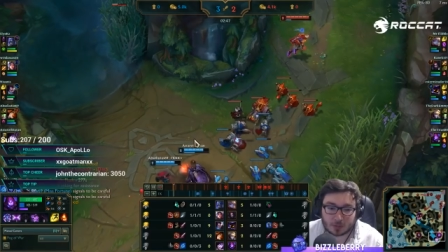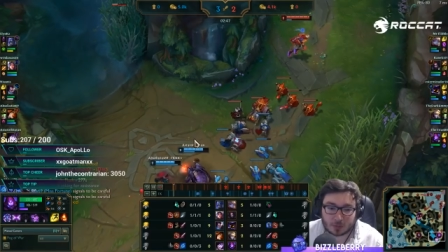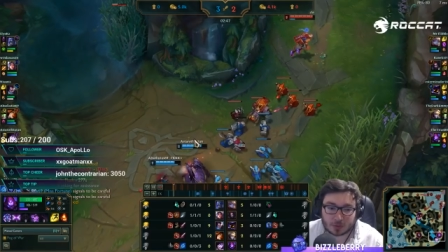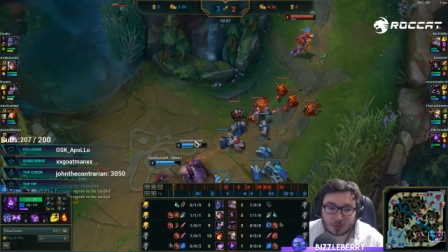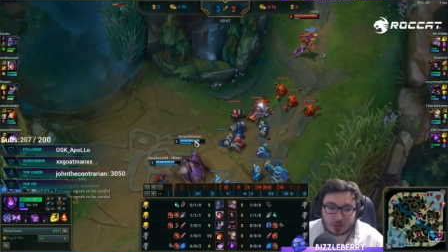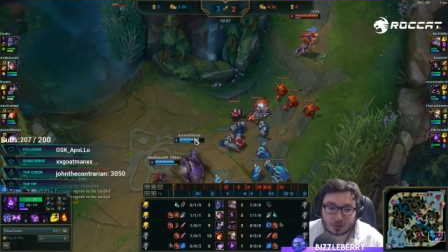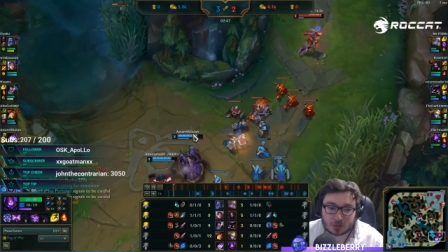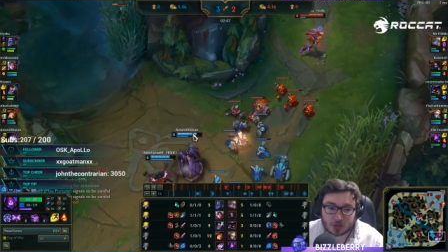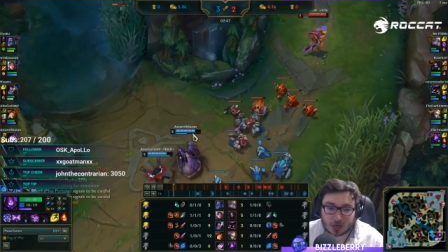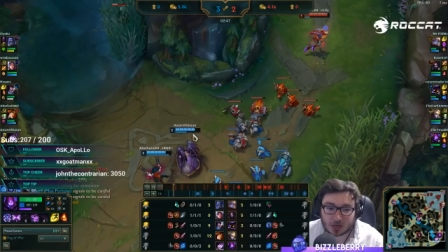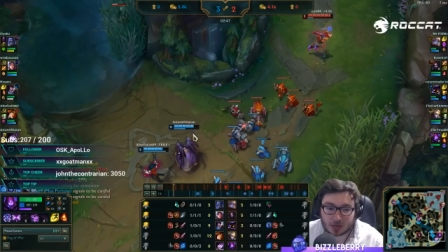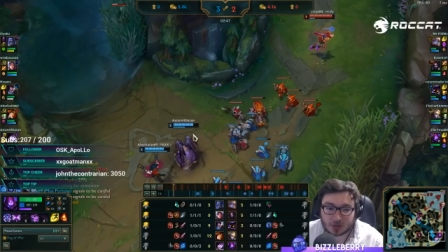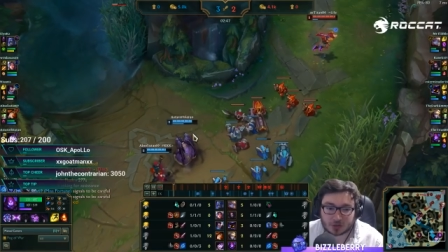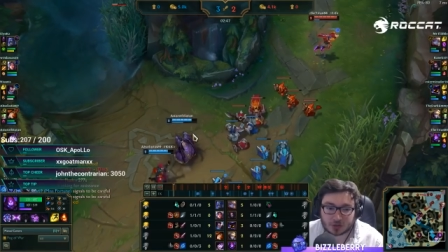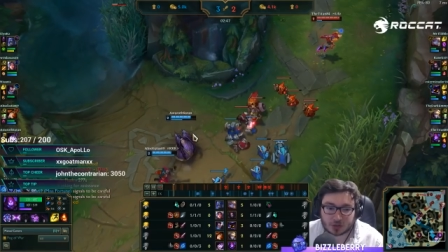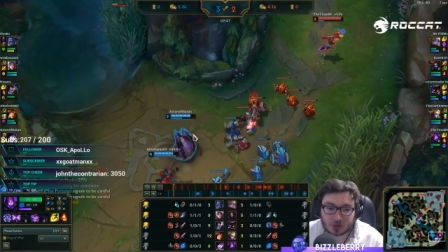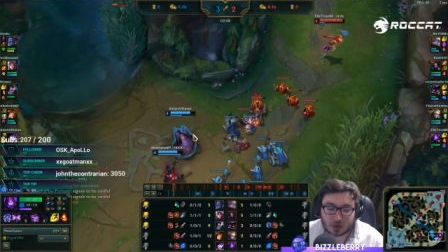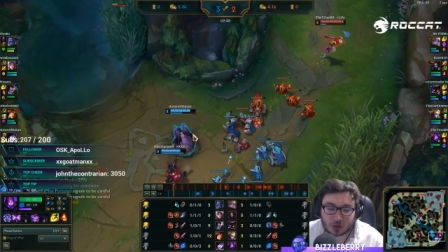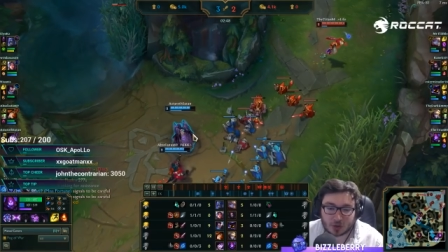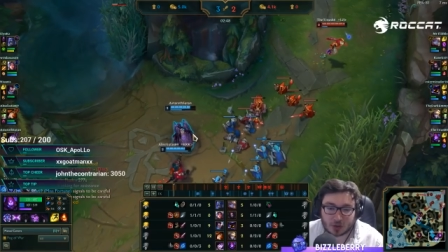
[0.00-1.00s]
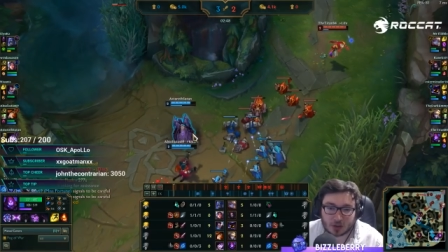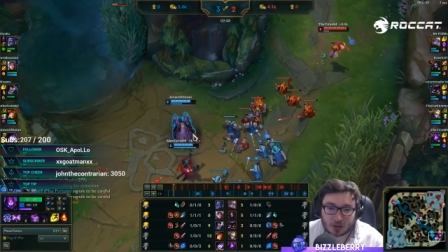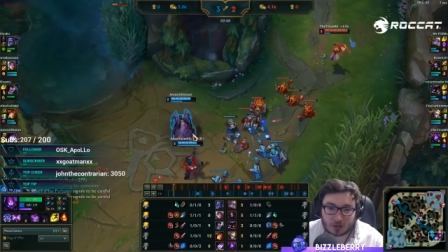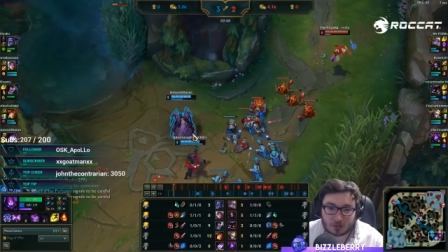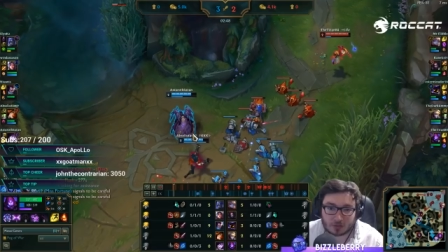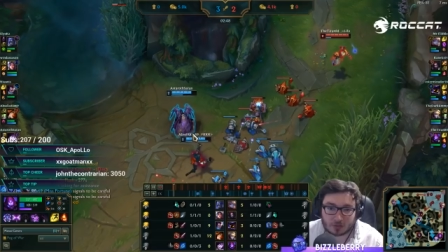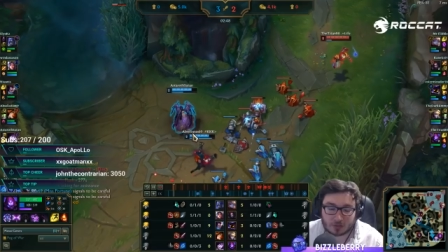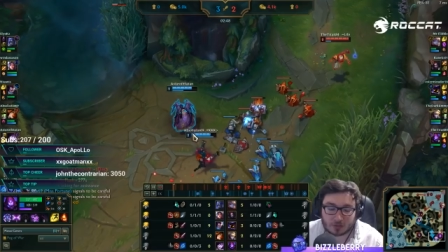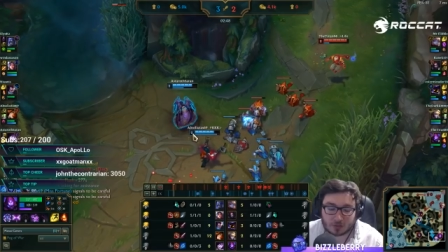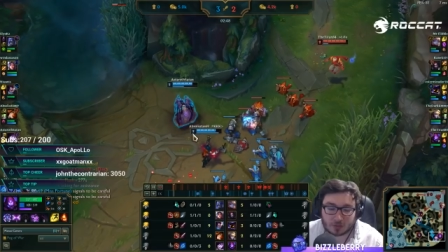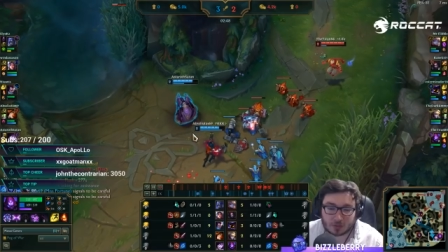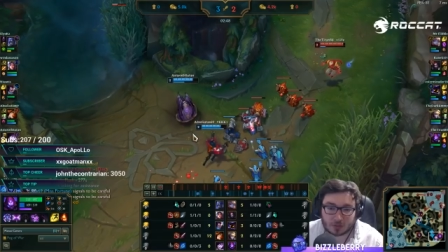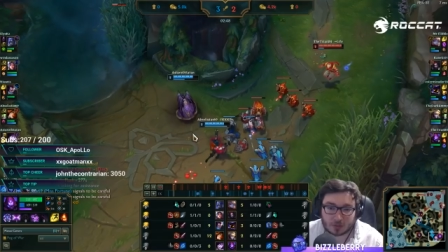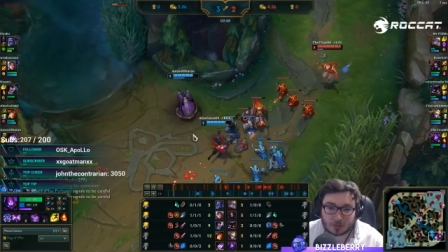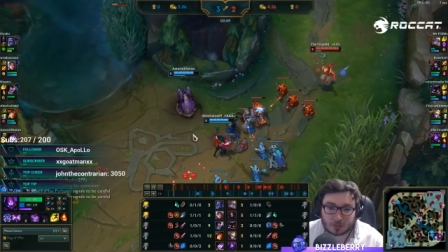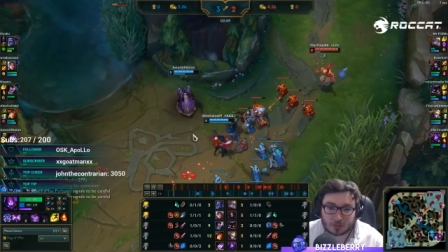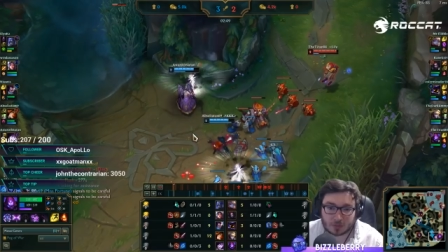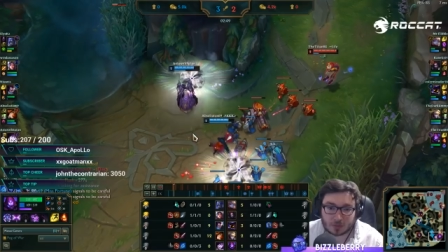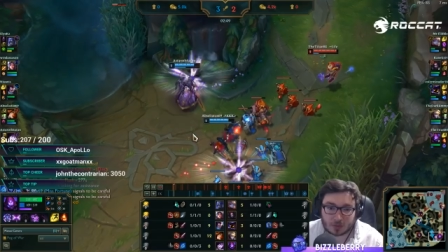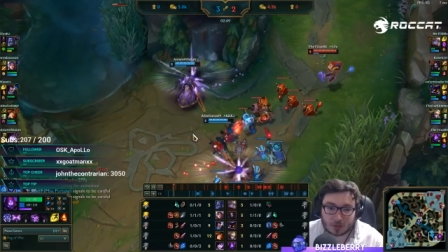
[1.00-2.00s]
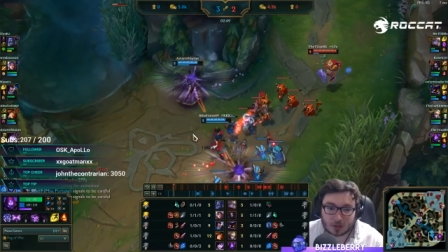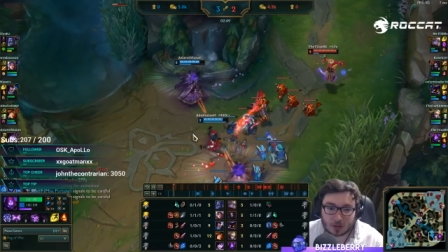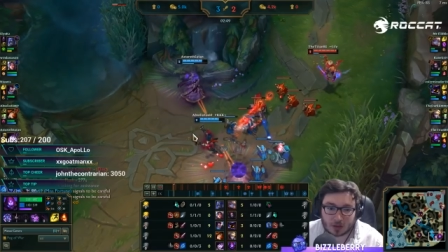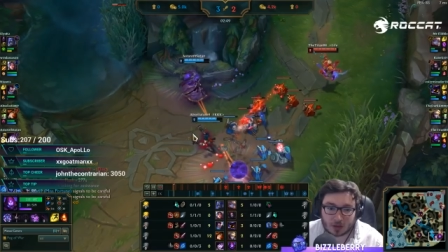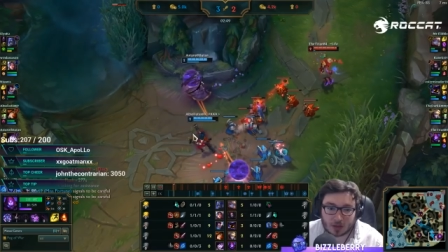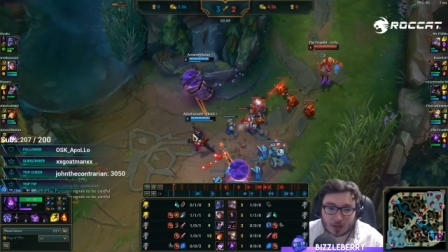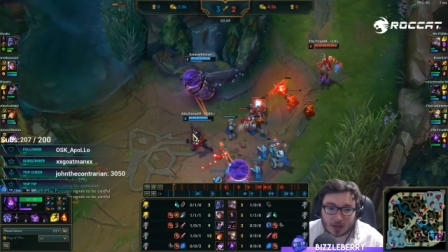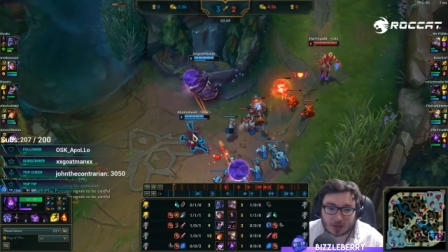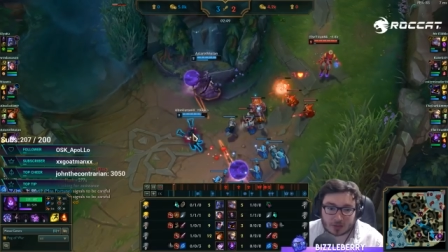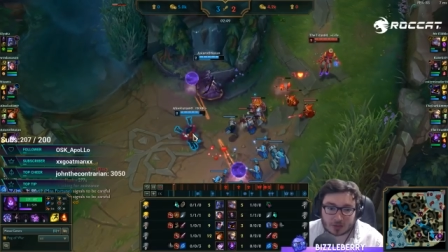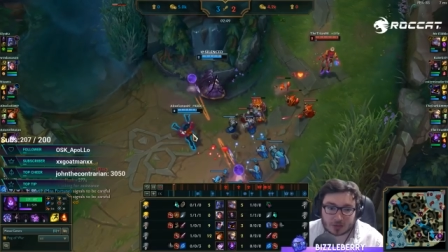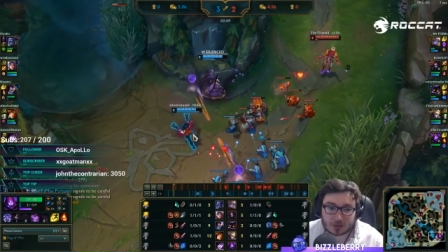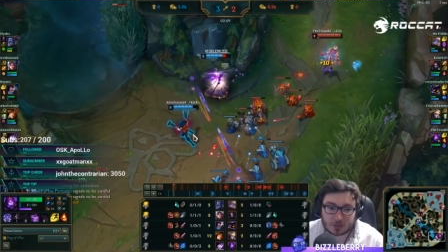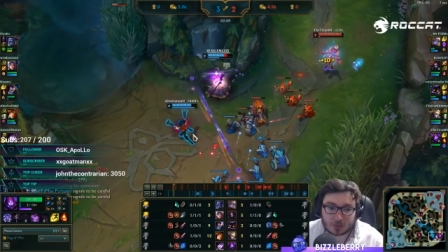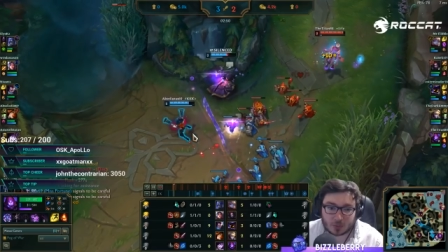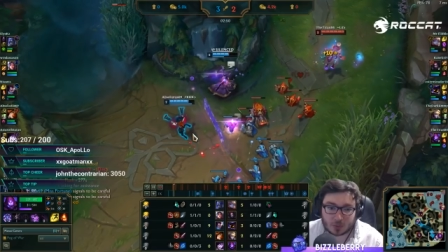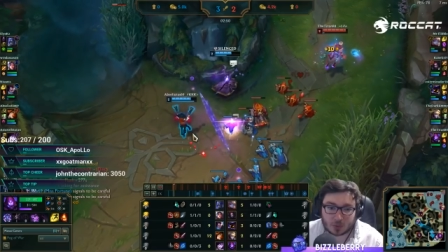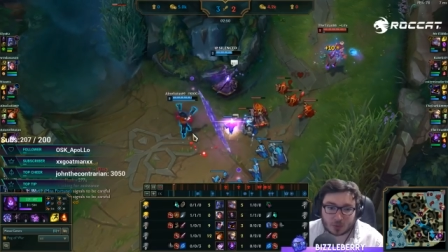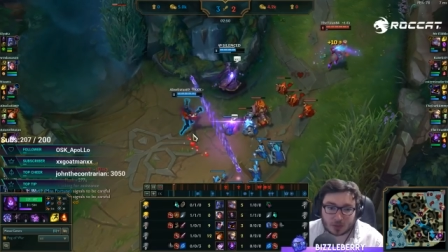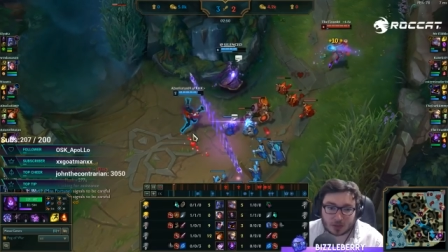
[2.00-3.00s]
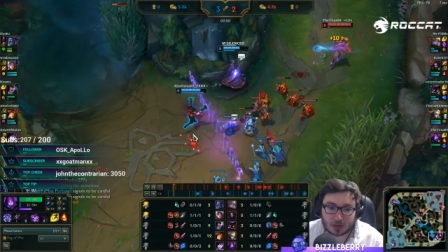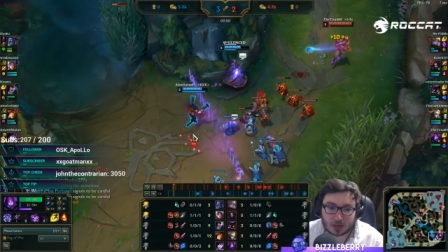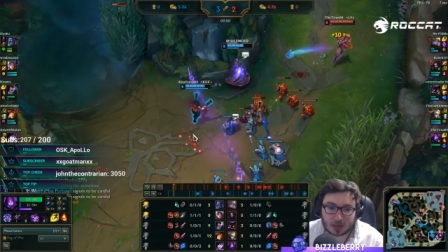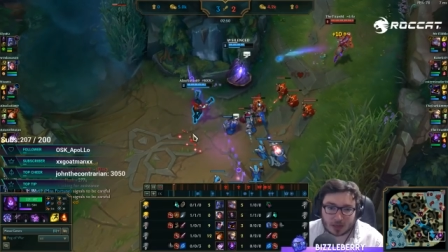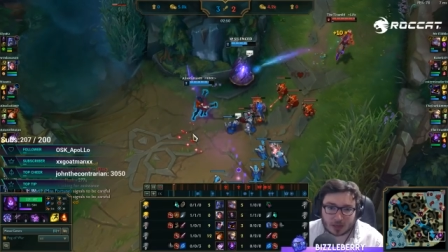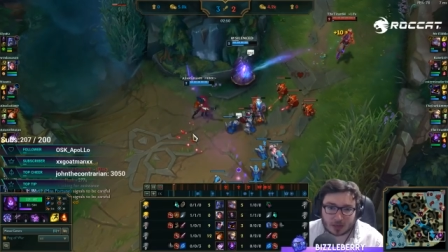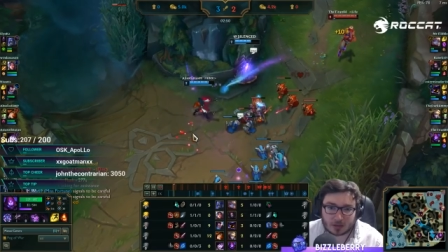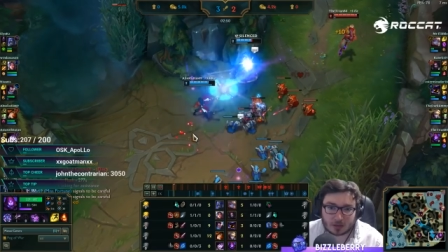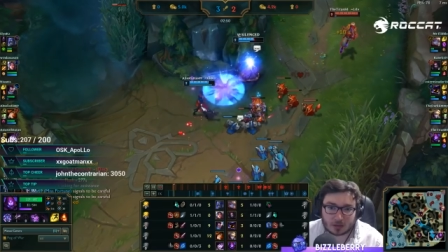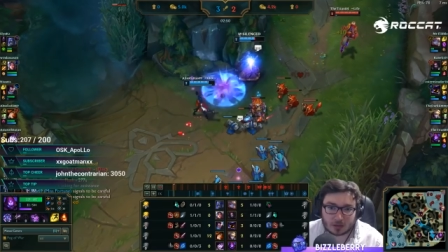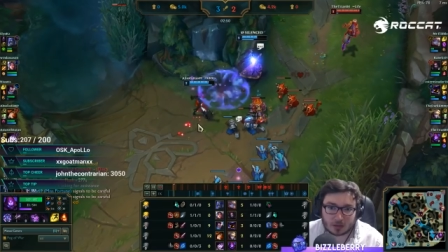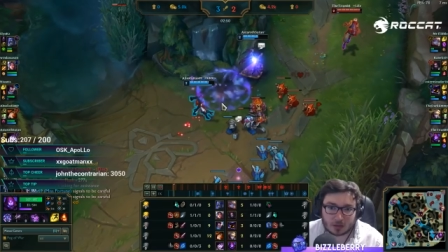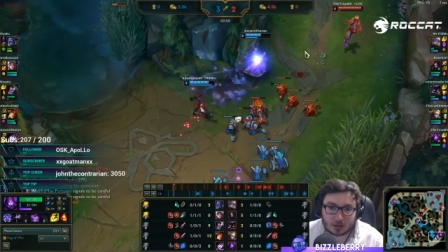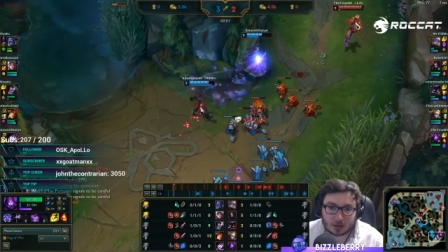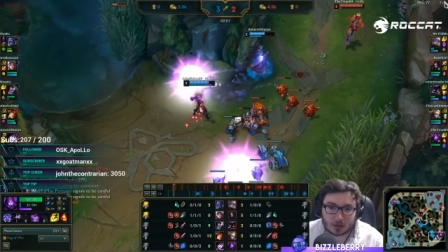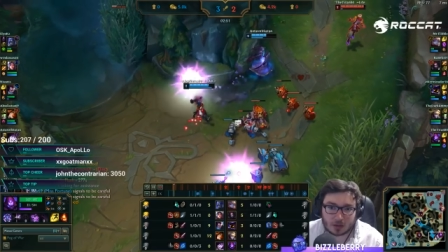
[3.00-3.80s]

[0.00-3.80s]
I once tried out Cho'Gath as a support in lane.